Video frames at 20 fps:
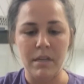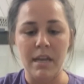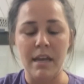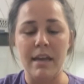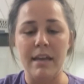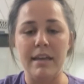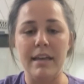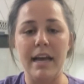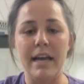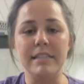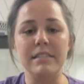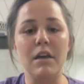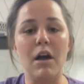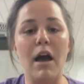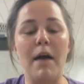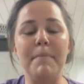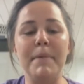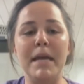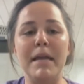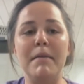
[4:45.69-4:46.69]
Yeah, so,
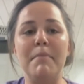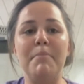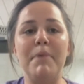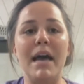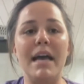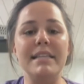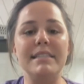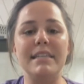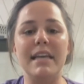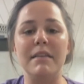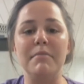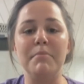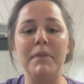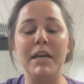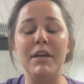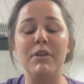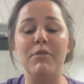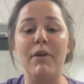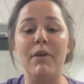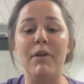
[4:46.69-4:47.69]
I mean, pets can
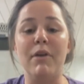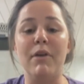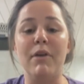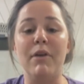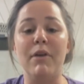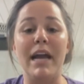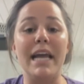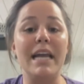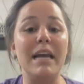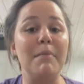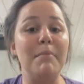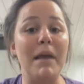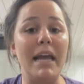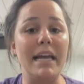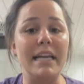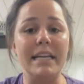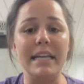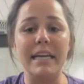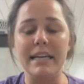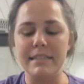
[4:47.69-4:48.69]
be great
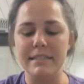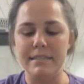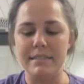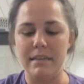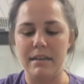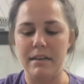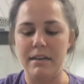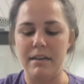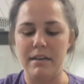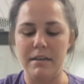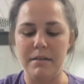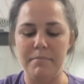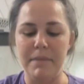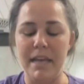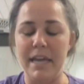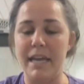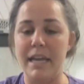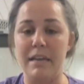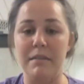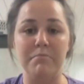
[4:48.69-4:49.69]
companions. They
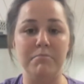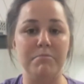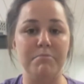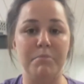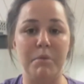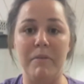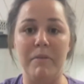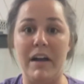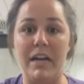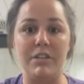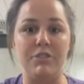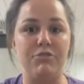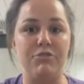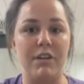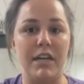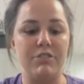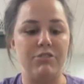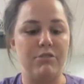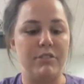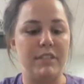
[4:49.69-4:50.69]
can provide
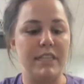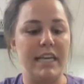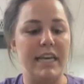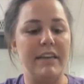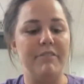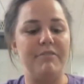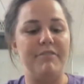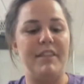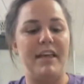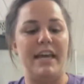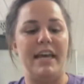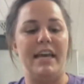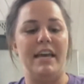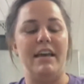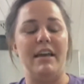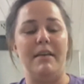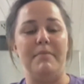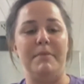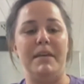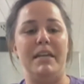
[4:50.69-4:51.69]
stress relief.
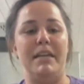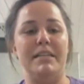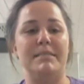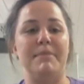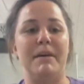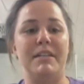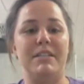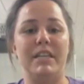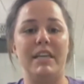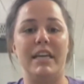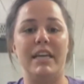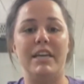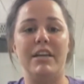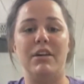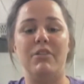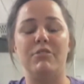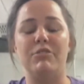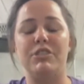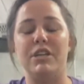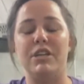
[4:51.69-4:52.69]
Especially, you know,
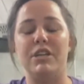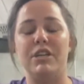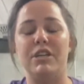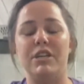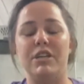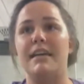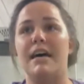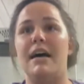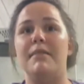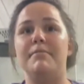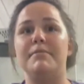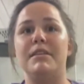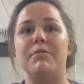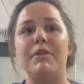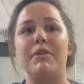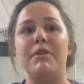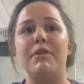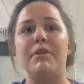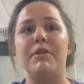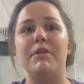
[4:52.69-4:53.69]
during these times that we're
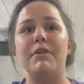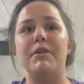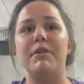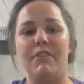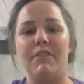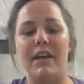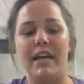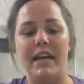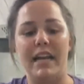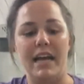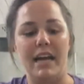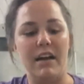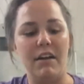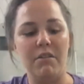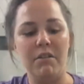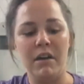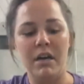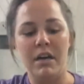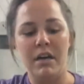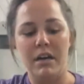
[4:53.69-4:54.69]
facing right
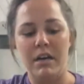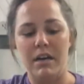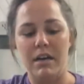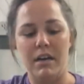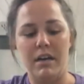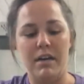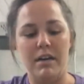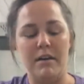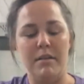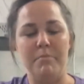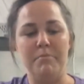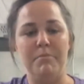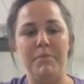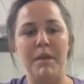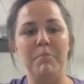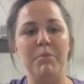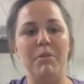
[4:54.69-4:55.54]
now, people